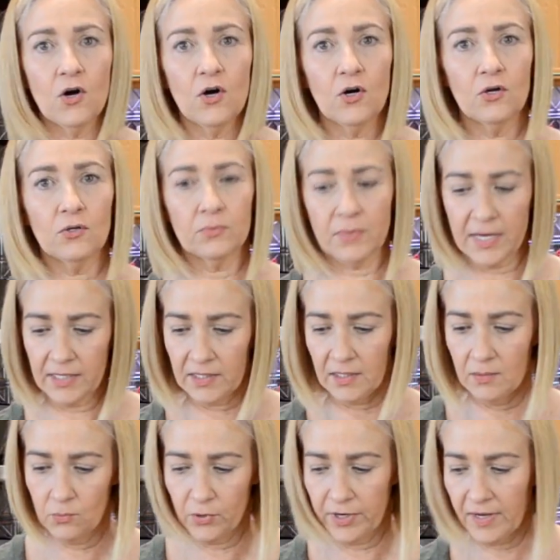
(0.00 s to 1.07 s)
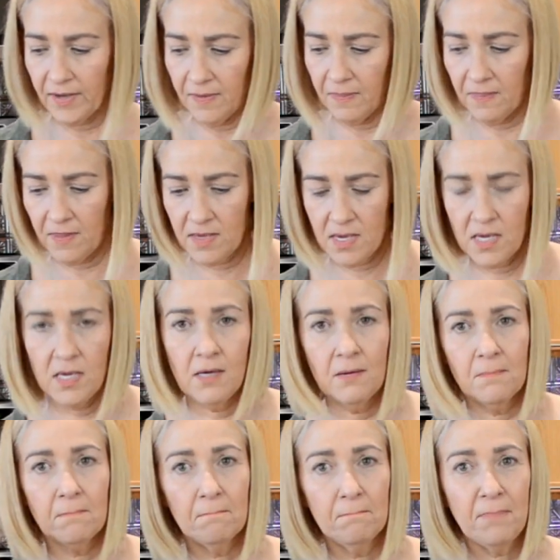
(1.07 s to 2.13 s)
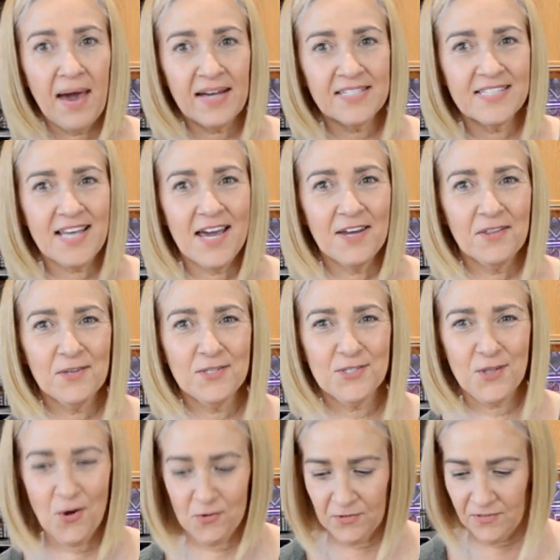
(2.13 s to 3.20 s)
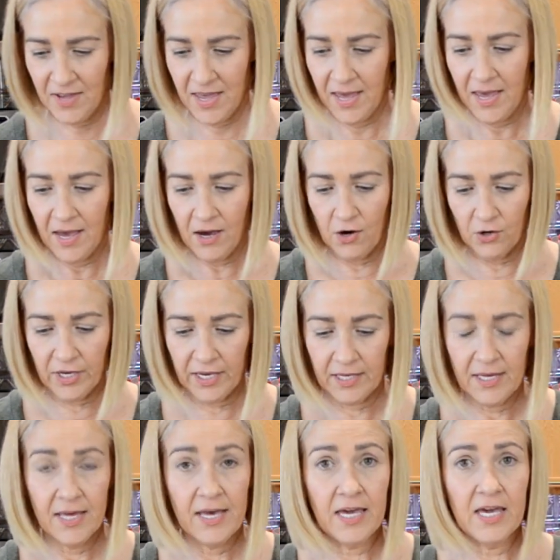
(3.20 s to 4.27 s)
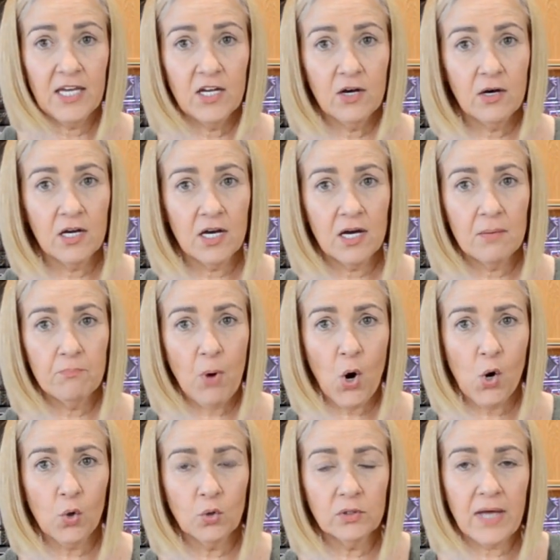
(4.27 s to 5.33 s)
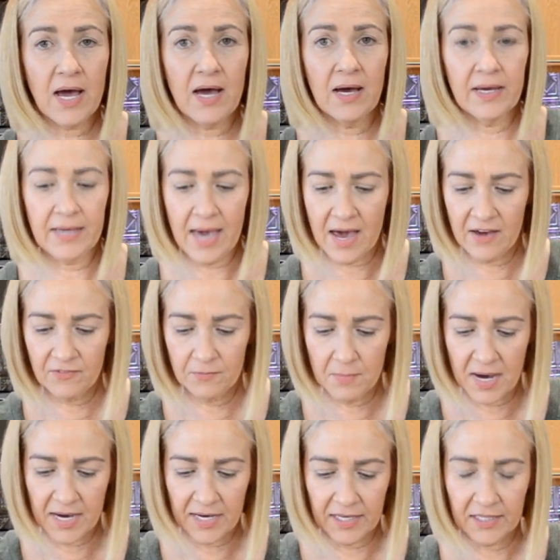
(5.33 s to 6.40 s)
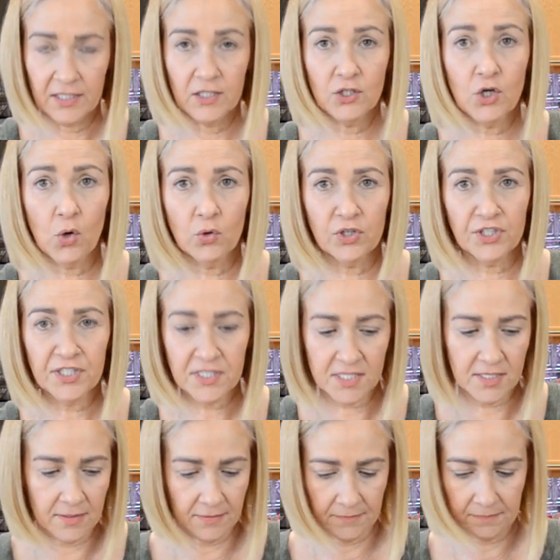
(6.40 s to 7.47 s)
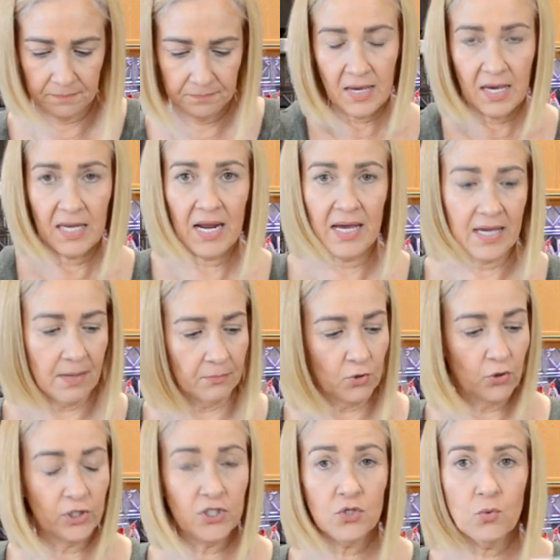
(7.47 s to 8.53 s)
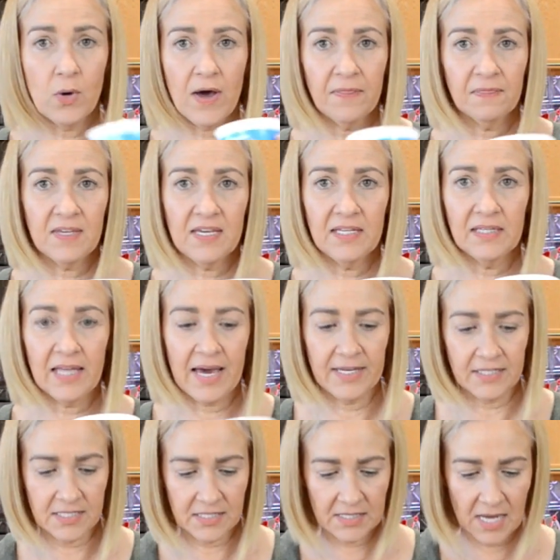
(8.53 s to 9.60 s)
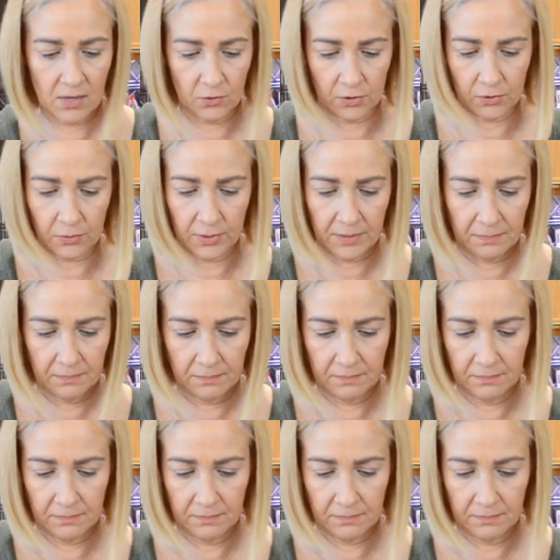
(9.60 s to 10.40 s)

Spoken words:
Alrighty, we're in the back side of the stove. Okay, in a bowl, I have my yogurt, and I am going to add the light sour cream.